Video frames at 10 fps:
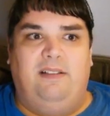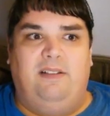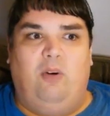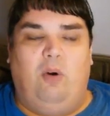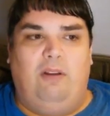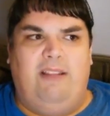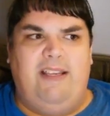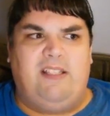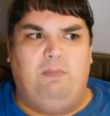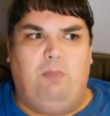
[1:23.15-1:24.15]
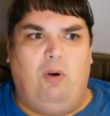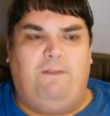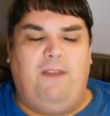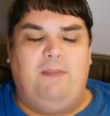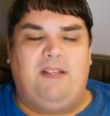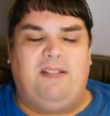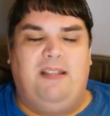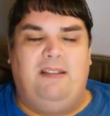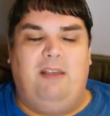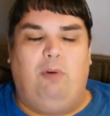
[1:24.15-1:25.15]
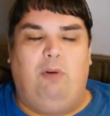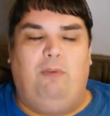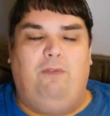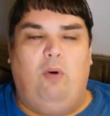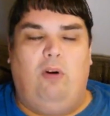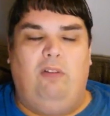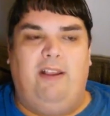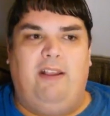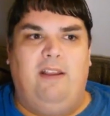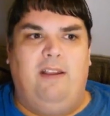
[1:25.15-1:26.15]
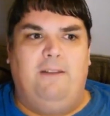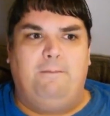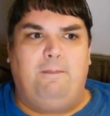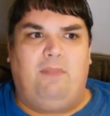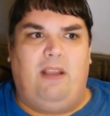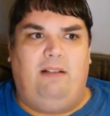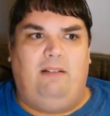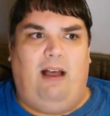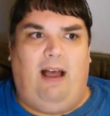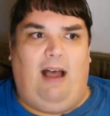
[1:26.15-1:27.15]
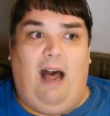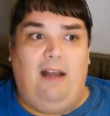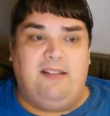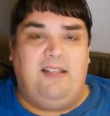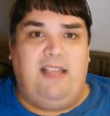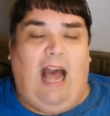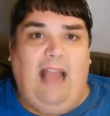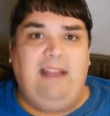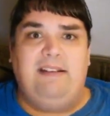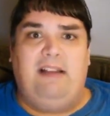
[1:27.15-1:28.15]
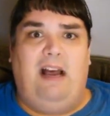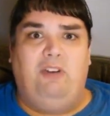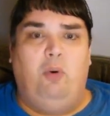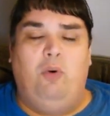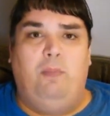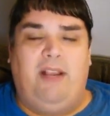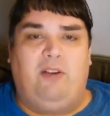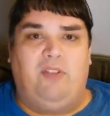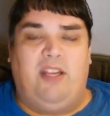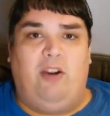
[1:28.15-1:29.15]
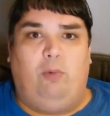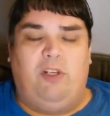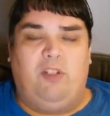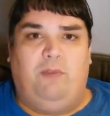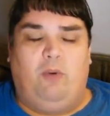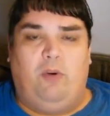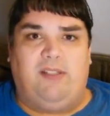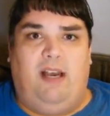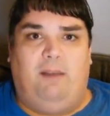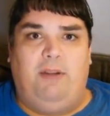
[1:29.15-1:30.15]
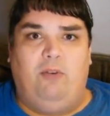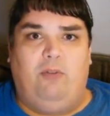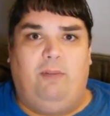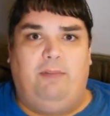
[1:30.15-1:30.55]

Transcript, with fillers: or at least more famous than they were before. Like, honestly, I did not know who Michael Cera was before Scott Pilgrim.